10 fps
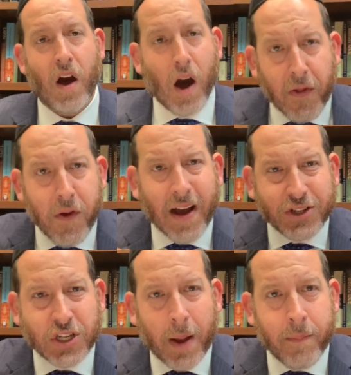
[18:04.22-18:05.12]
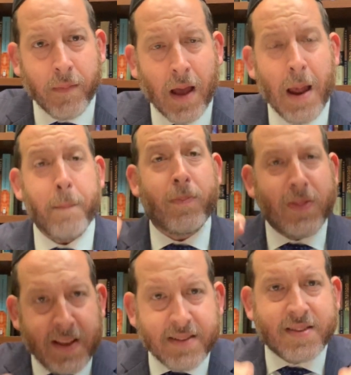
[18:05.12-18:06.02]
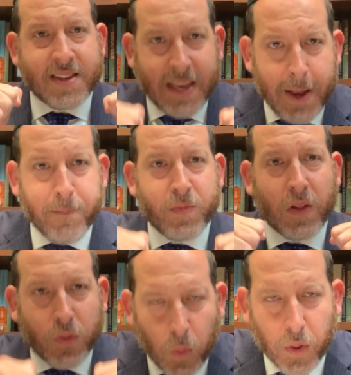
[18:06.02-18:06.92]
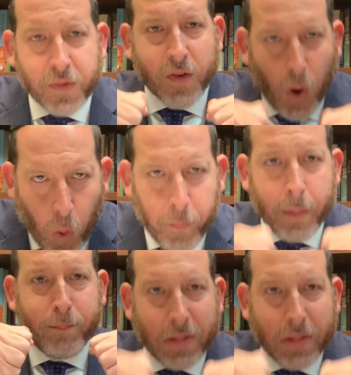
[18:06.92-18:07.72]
Ana Hashem, please keep the doors open.